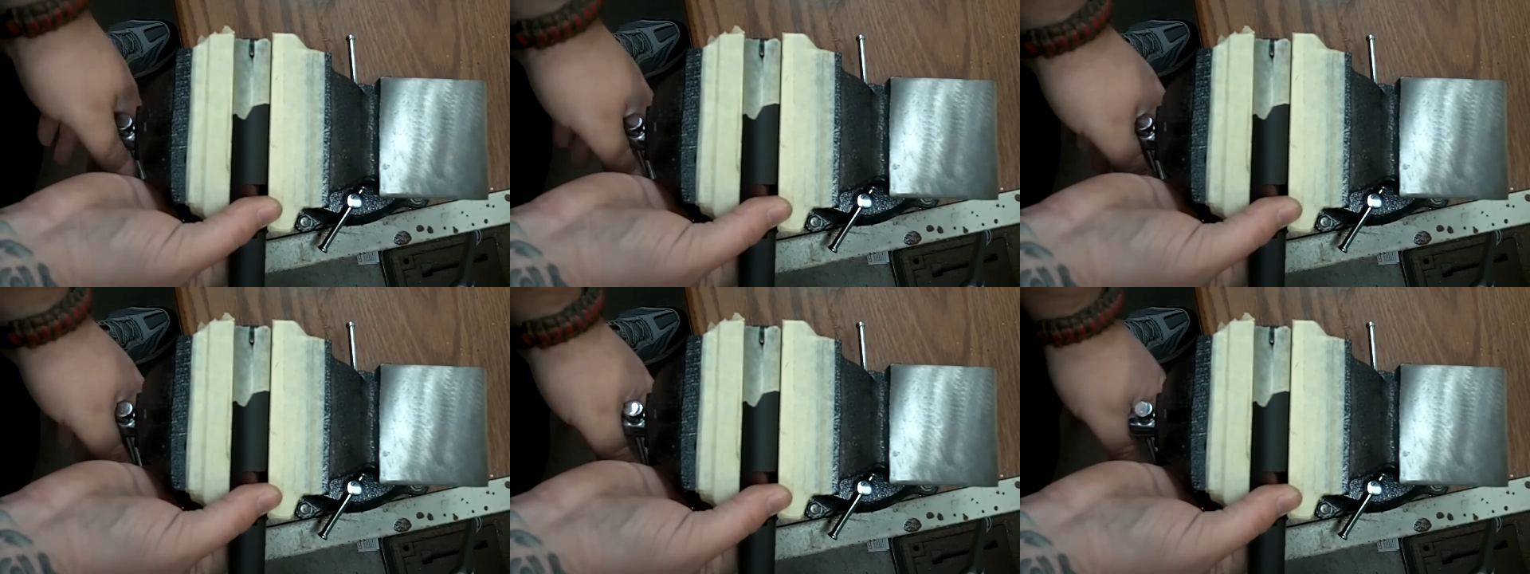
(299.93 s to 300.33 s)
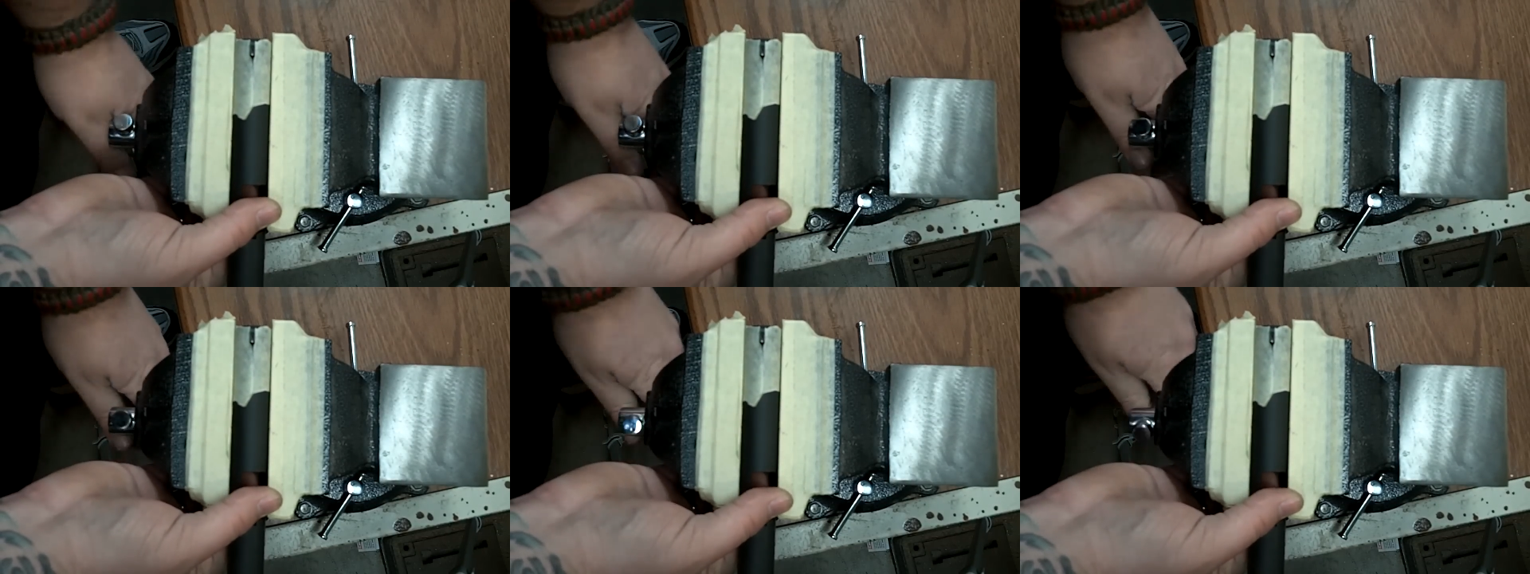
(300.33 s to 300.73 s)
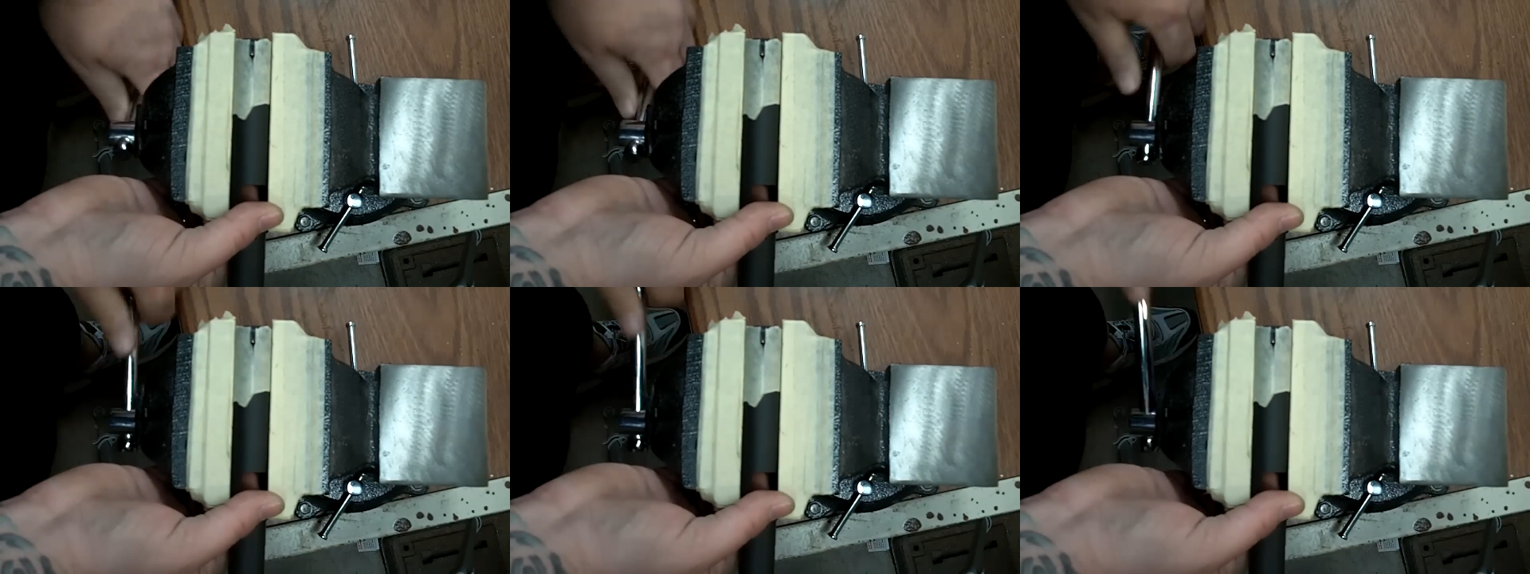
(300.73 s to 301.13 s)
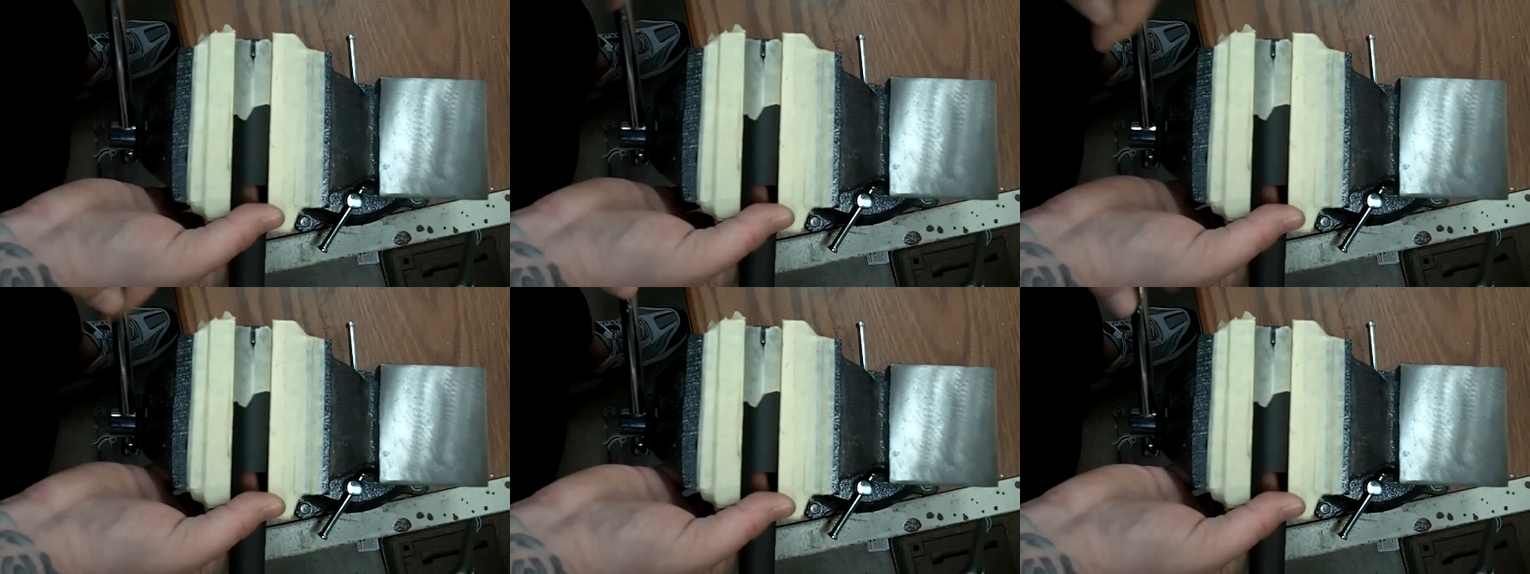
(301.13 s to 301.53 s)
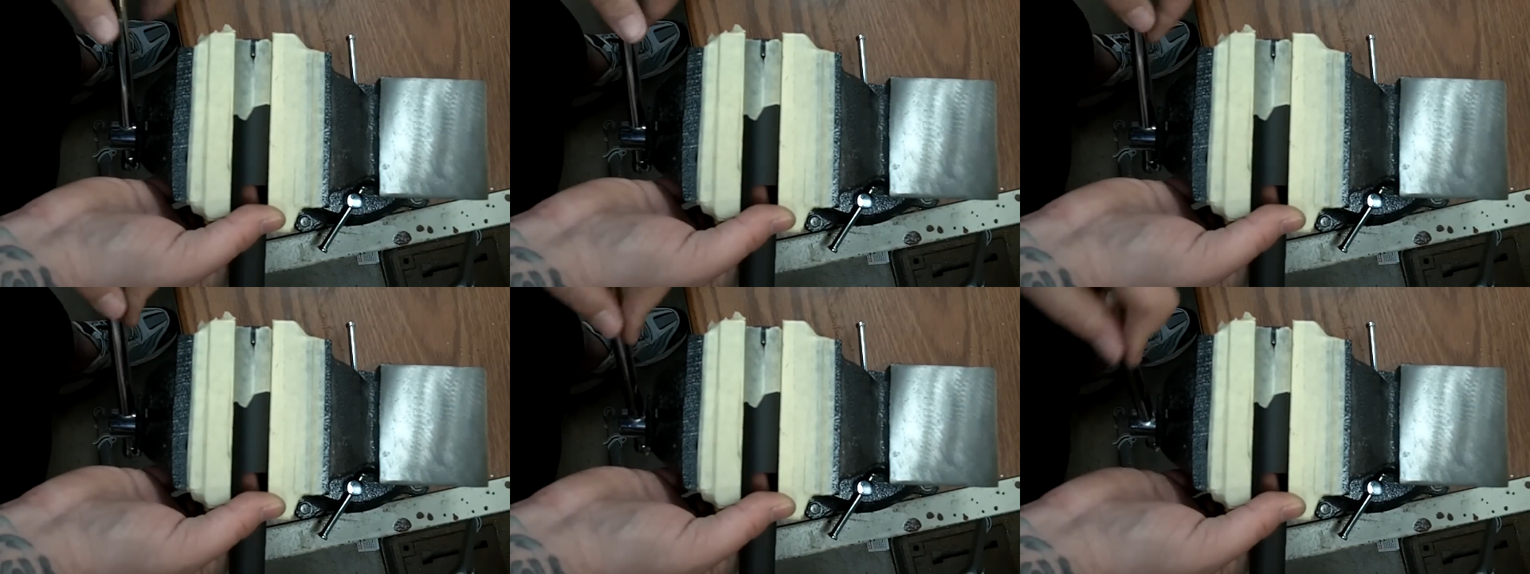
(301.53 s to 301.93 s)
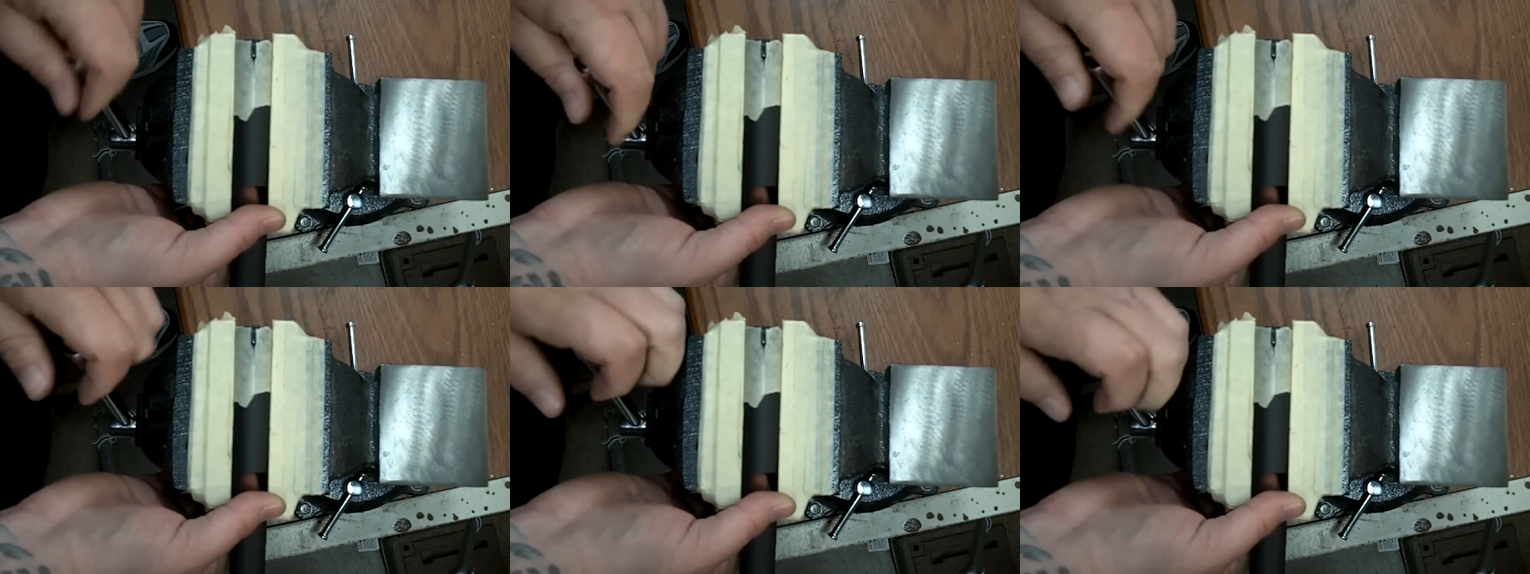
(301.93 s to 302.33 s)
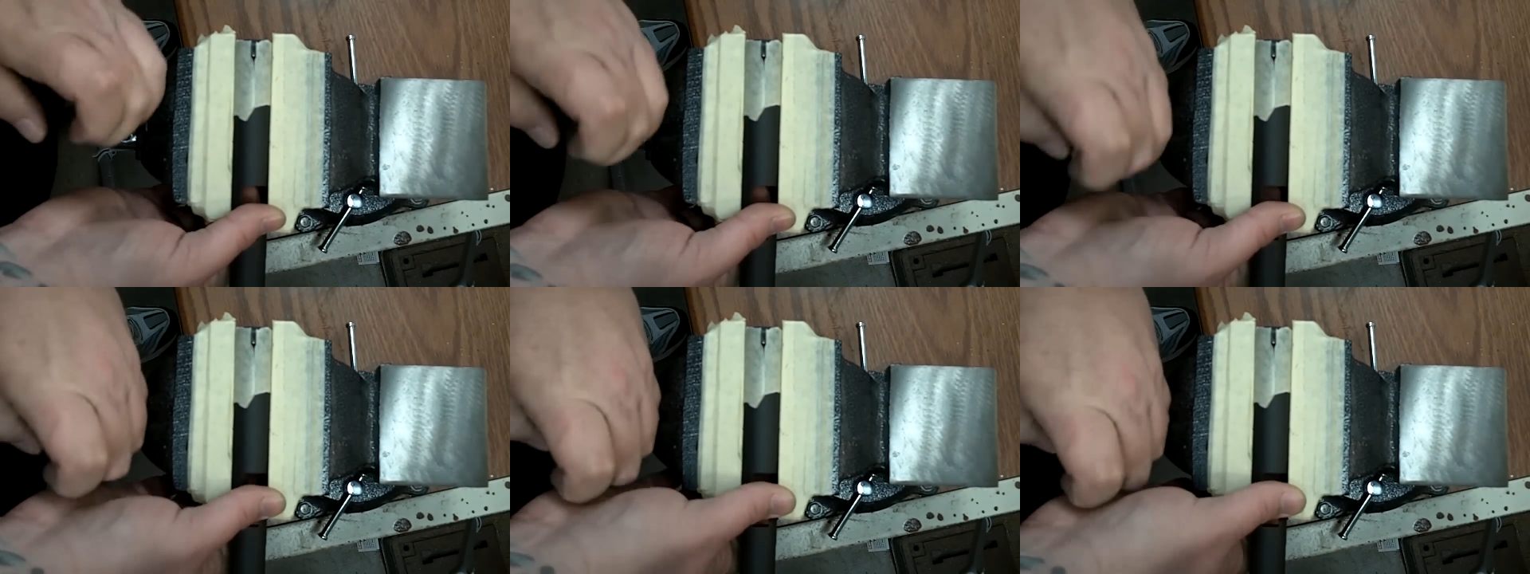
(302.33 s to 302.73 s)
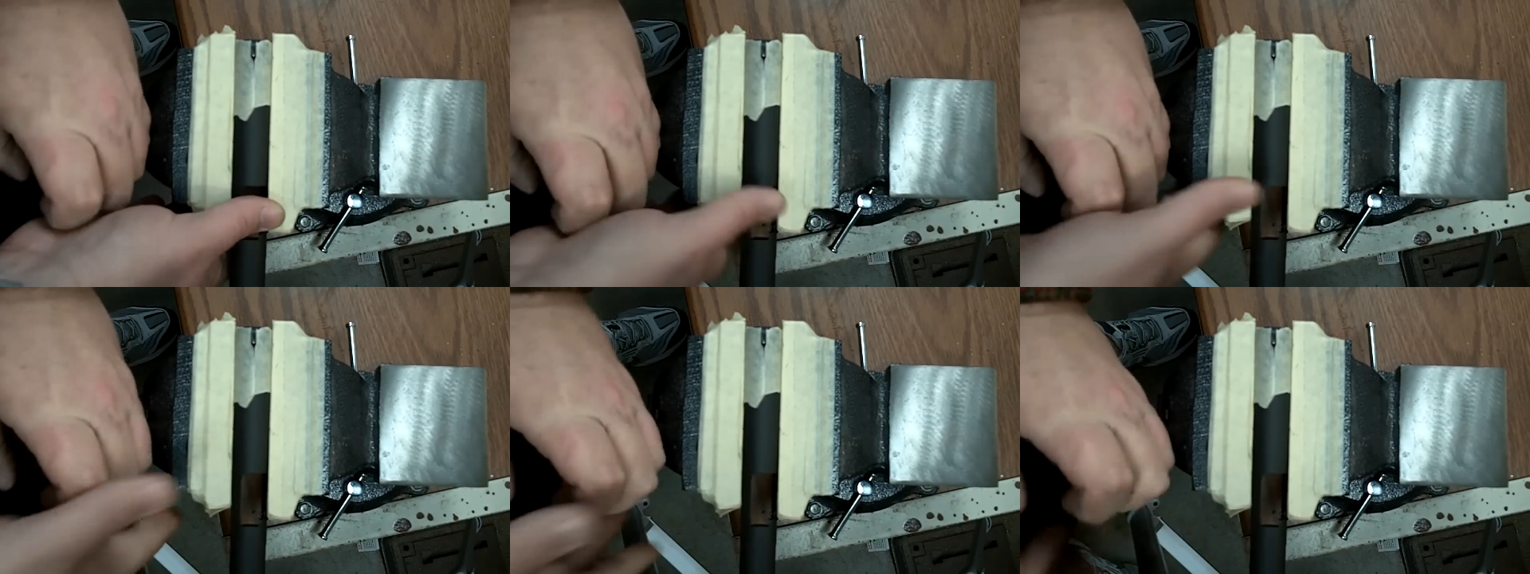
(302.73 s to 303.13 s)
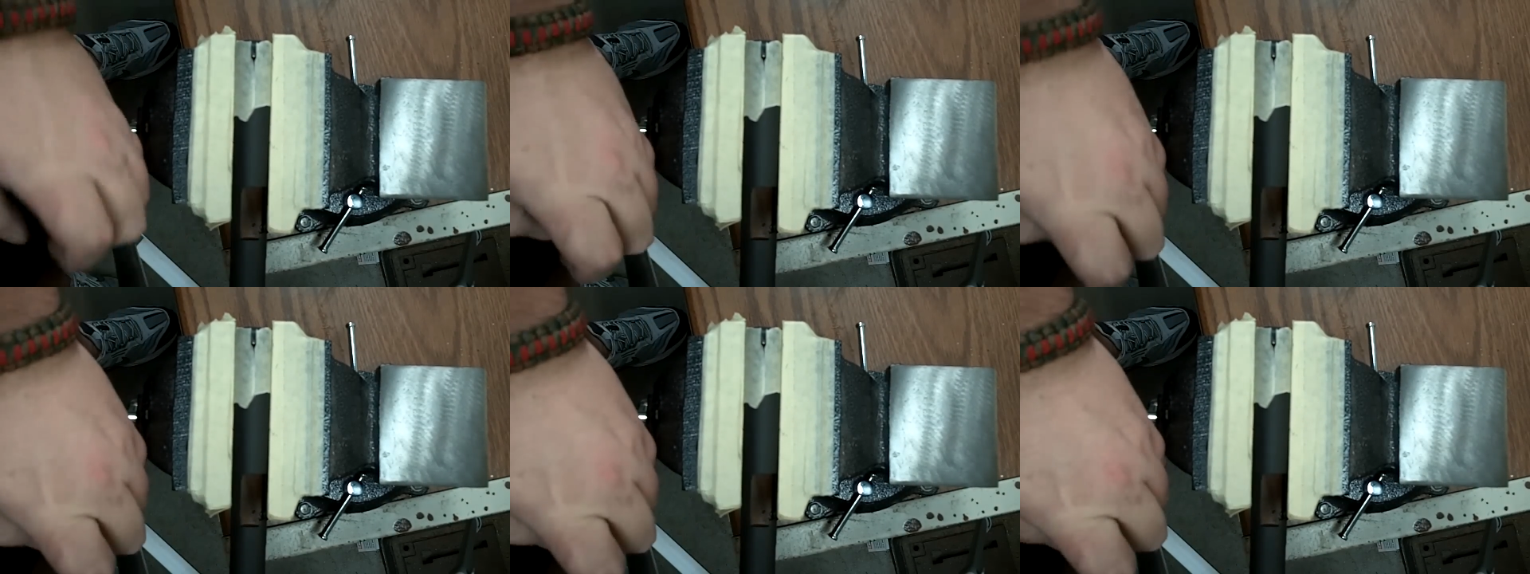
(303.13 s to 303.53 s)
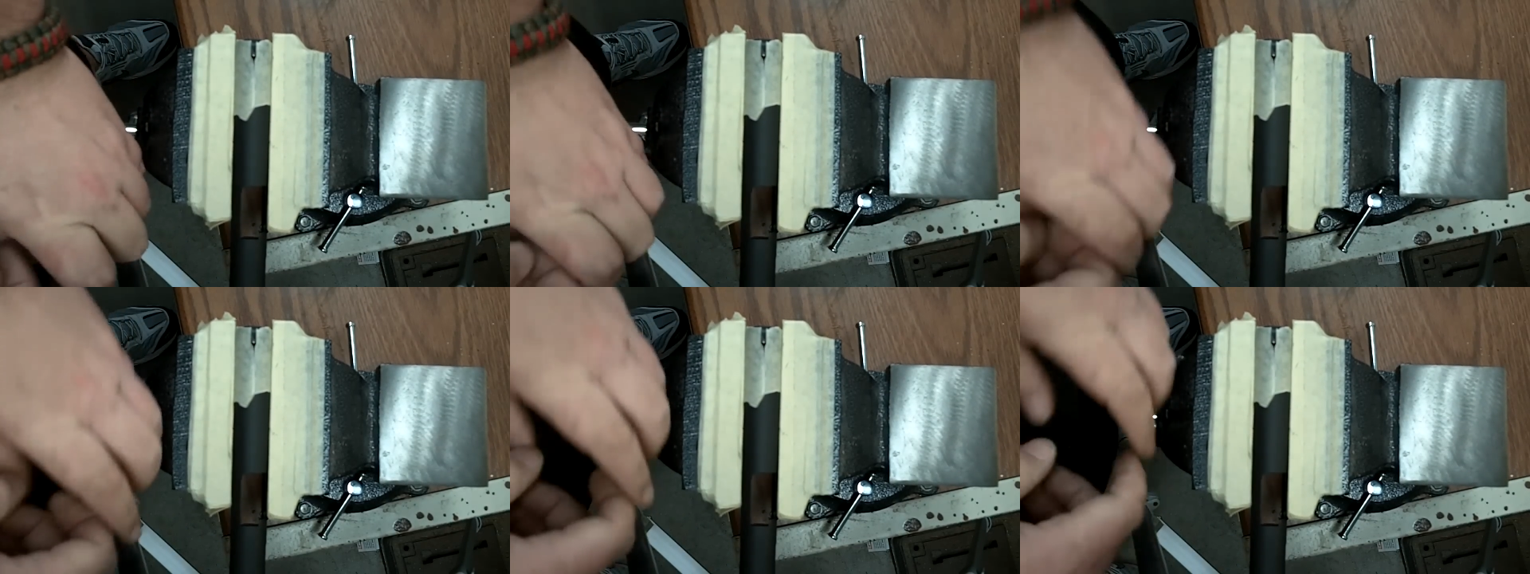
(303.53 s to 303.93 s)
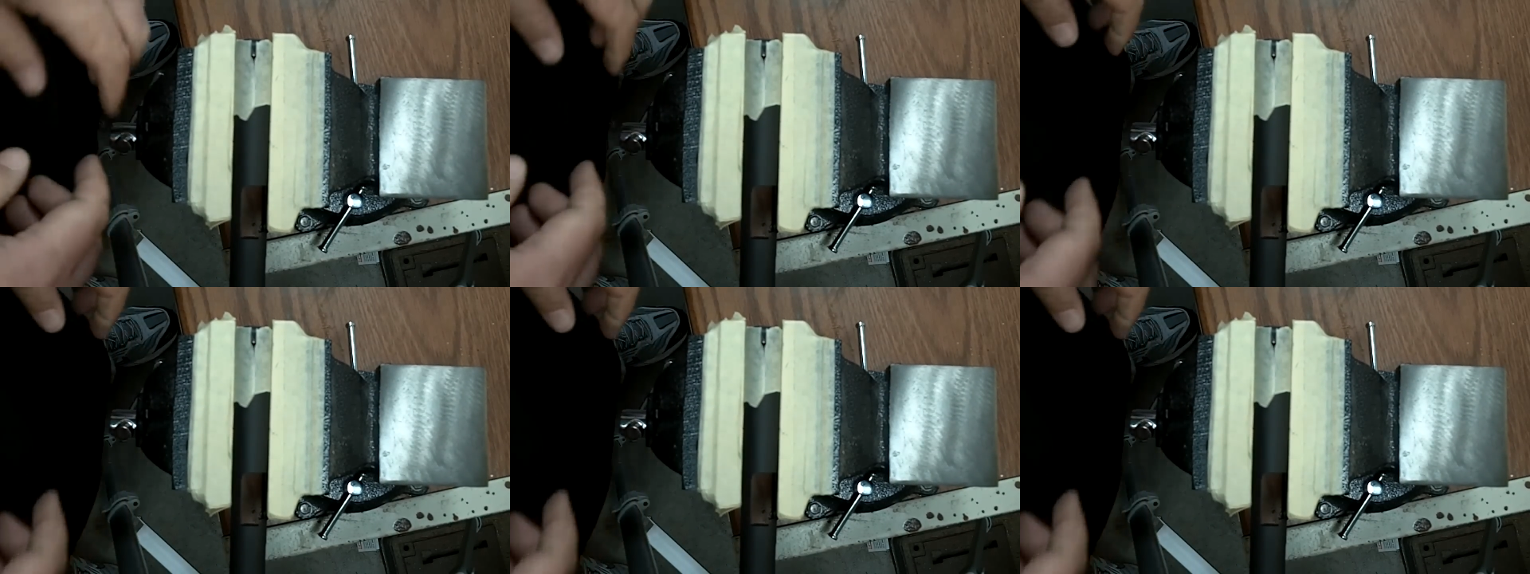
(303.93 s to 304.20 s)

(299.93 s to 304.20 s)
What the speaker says: No face is visible, so there are no lips to read.